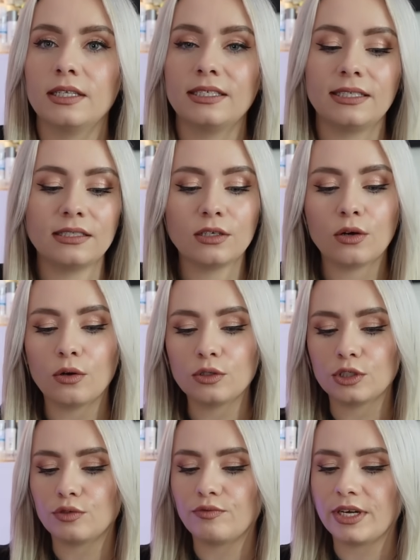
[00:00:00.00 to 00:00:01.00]
So this is a
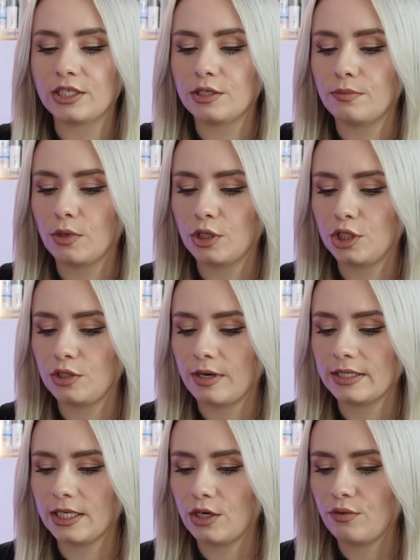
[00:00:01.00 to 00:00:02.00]
gorgeous, rich,
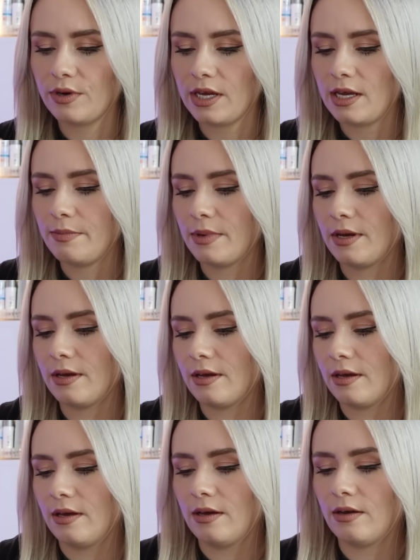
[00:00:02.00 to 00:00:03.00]
moisturizing cream.
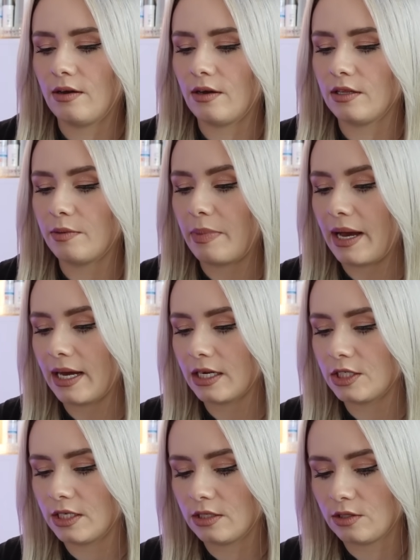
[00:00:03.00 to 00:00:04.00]
Oh, the
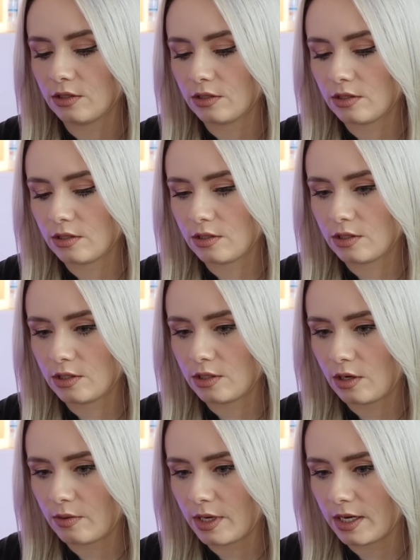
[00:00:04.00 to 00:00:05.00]
packaging is just
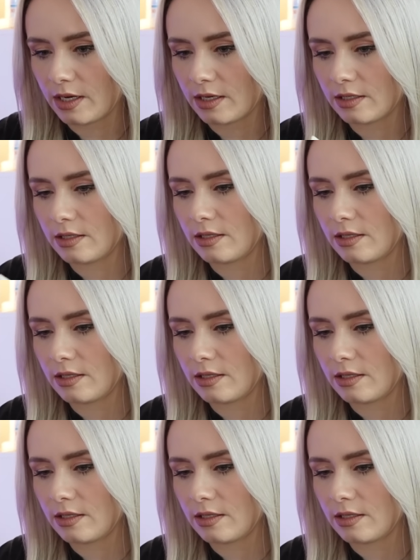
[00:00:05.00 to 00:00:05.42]
so nice.